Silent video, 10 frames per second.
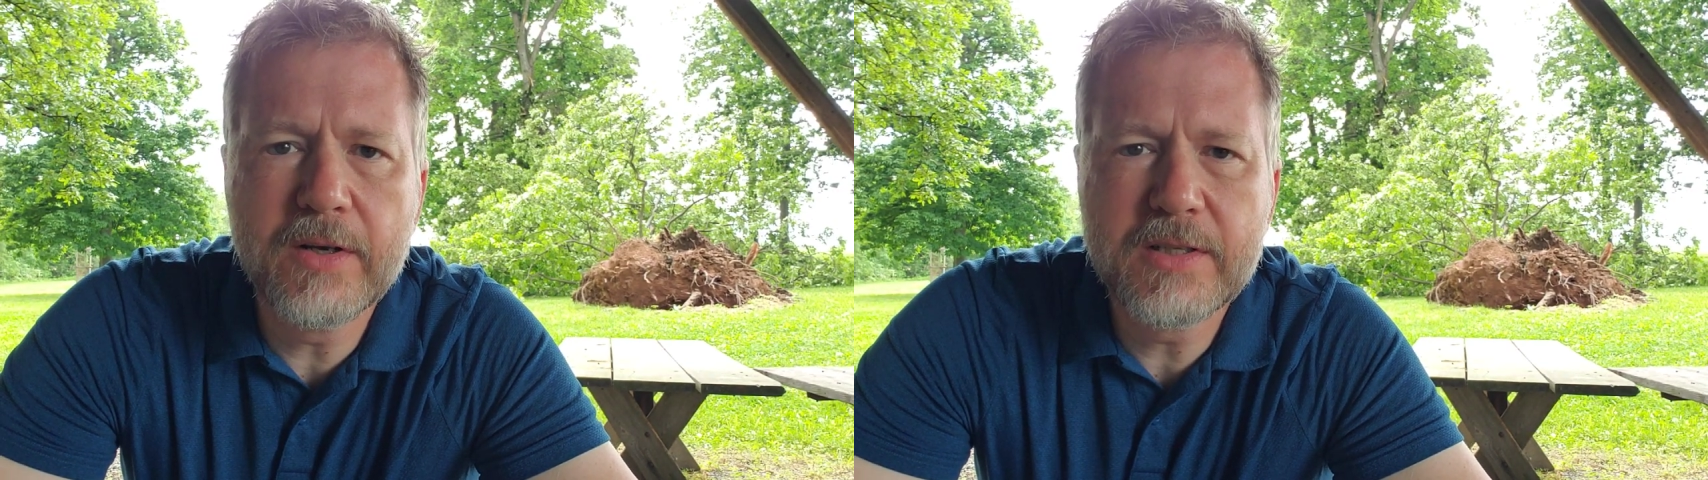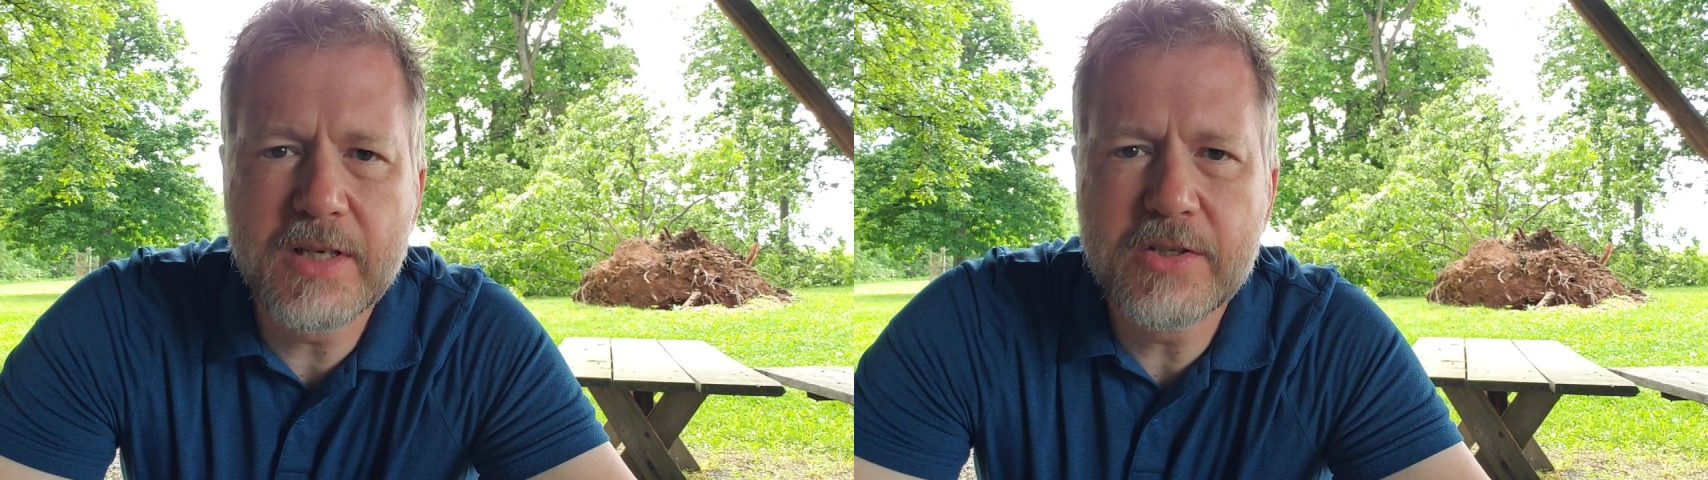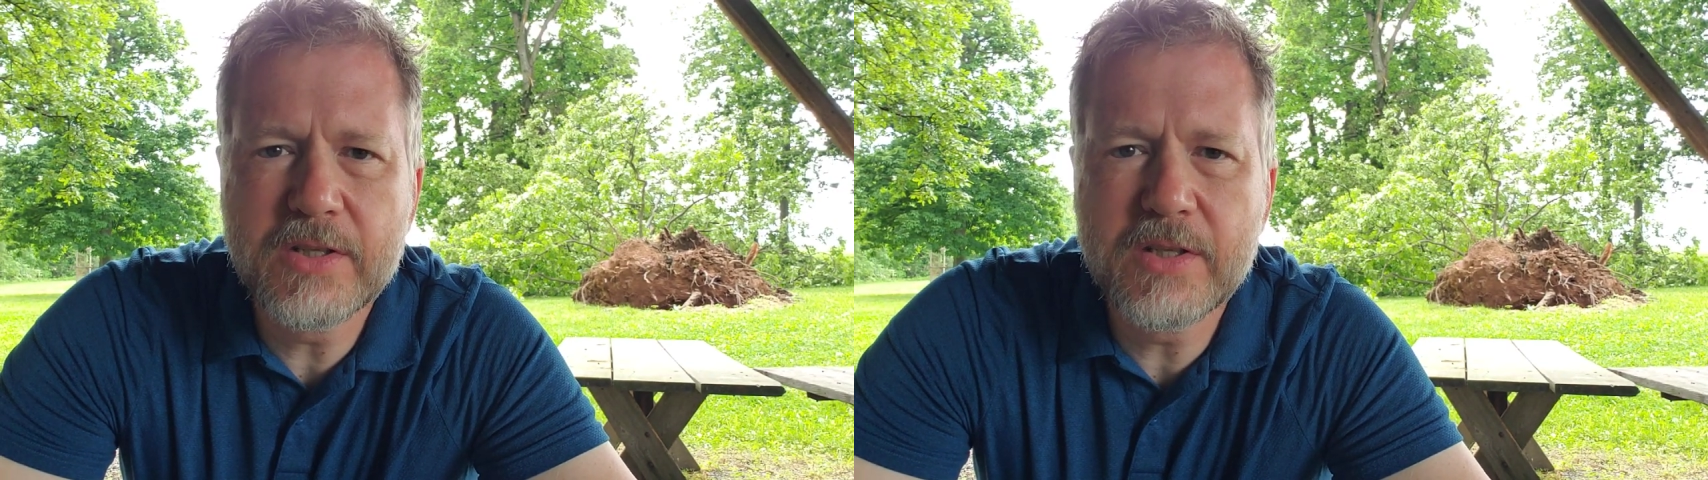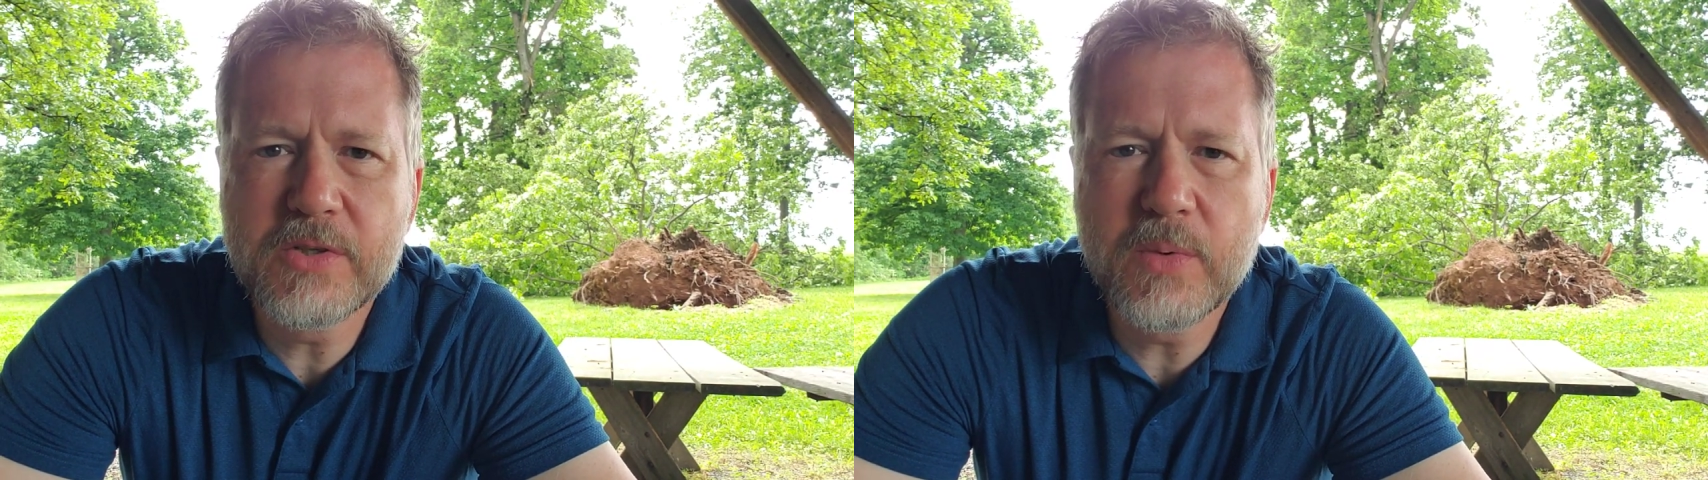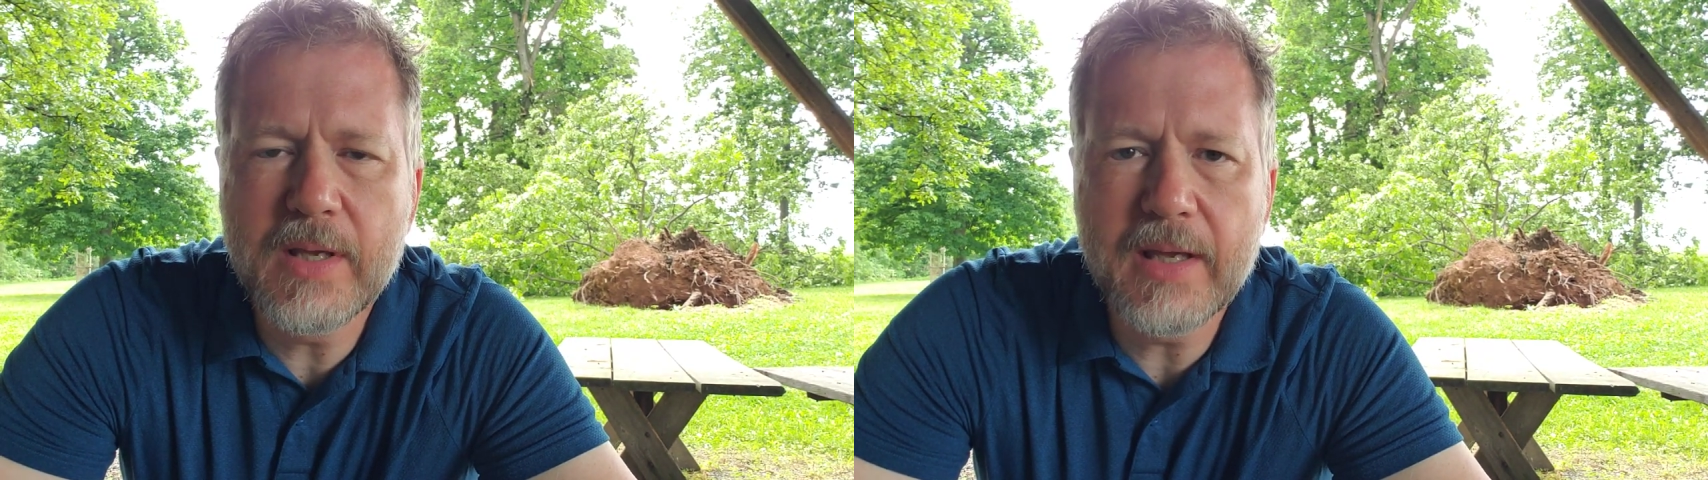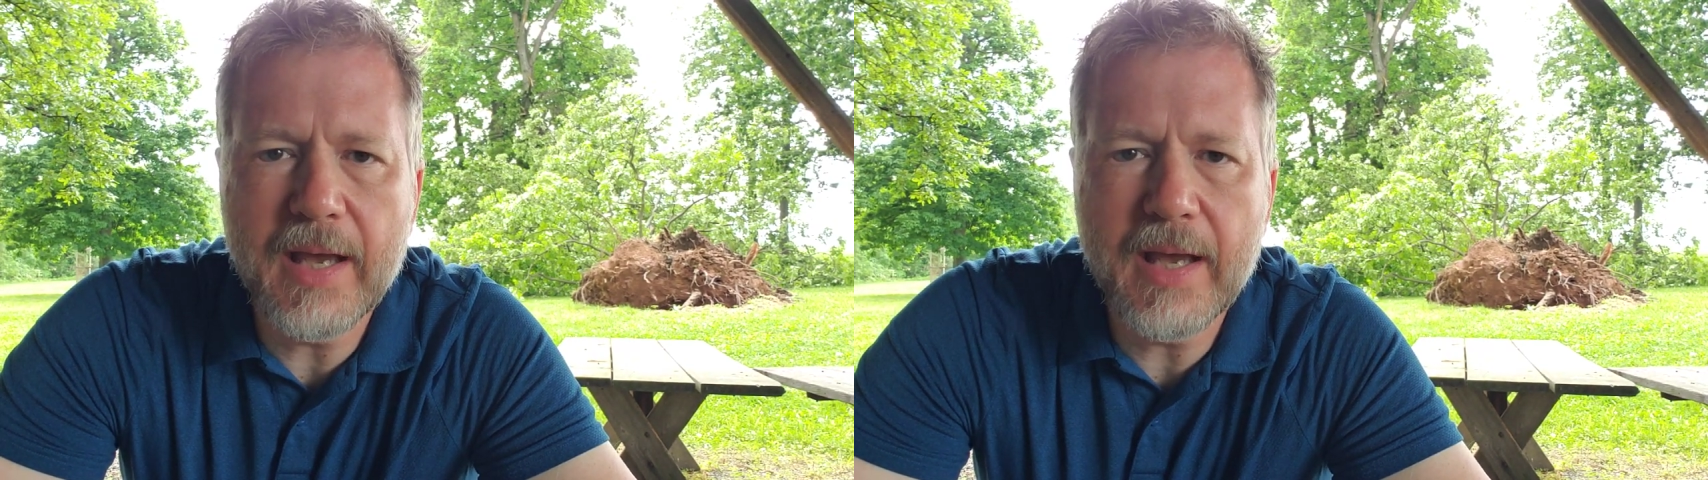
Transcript: your attention this week